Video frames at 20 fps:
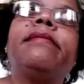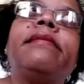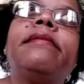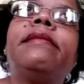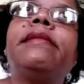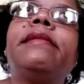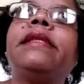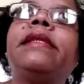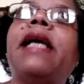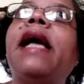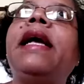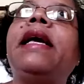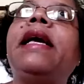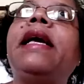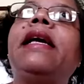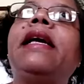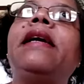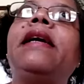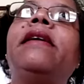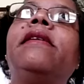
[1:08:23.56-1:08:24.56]

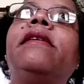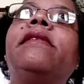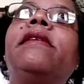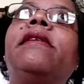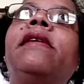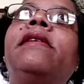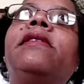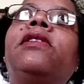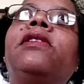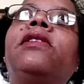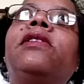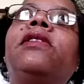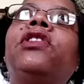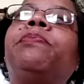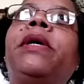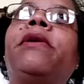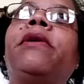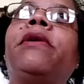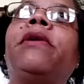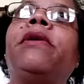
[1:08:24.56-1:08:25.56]
psyche and
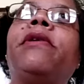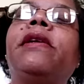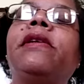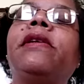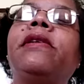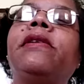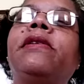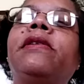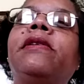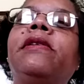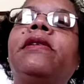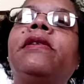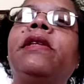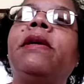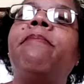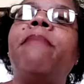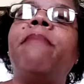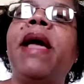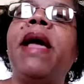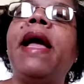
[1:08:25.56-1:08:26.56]
spirit
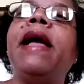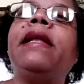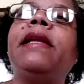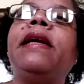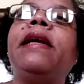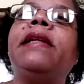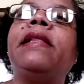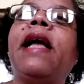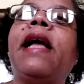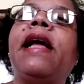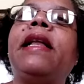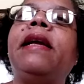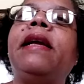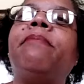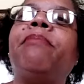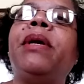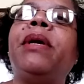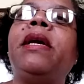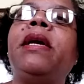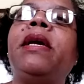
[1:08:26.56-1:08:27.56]
demanding that he
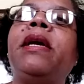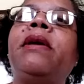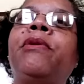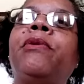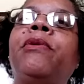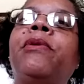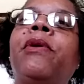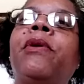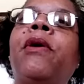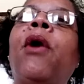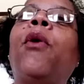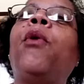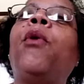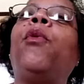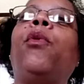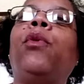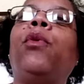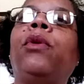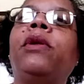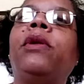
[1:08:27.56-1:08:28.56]
be
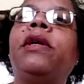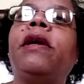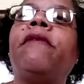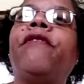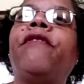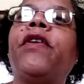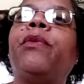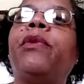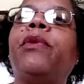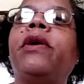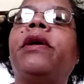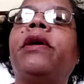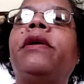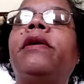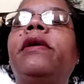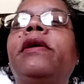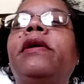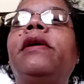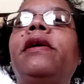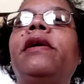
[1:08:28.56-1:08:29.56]
whole, if you will.
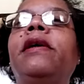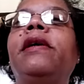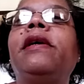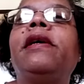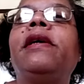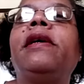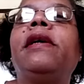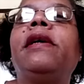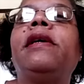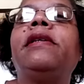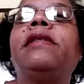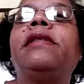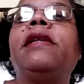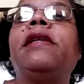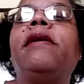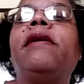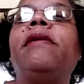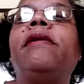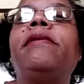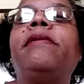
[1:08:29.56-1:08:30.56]
Mm-hmm.
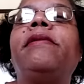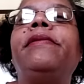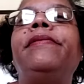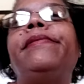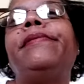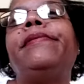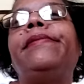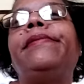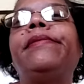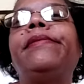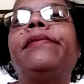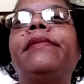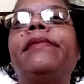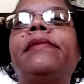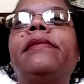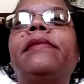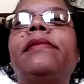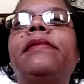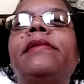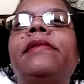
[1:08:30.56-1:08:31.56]
So,
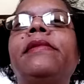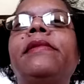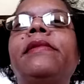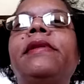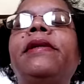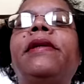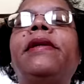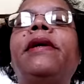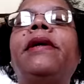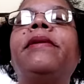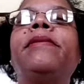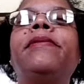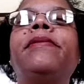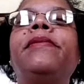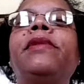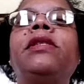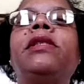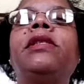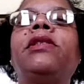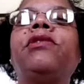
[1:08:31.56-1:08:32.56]
I don't know,
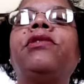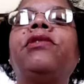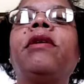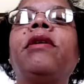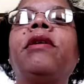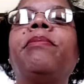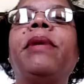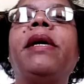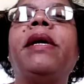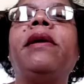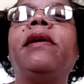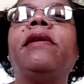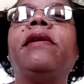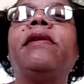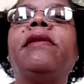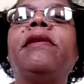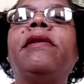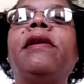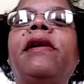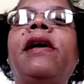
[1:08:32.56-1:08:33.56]
just struck me
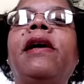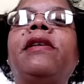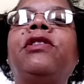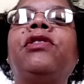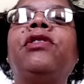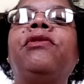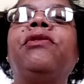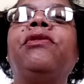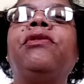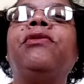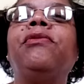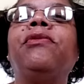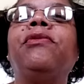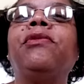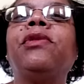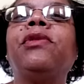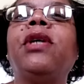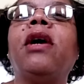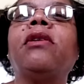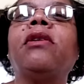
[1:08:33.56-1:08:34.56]
as you
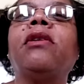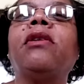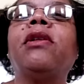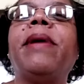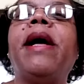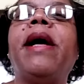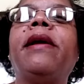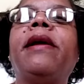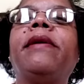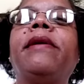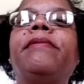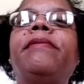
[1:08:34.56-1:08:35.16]
talked about it.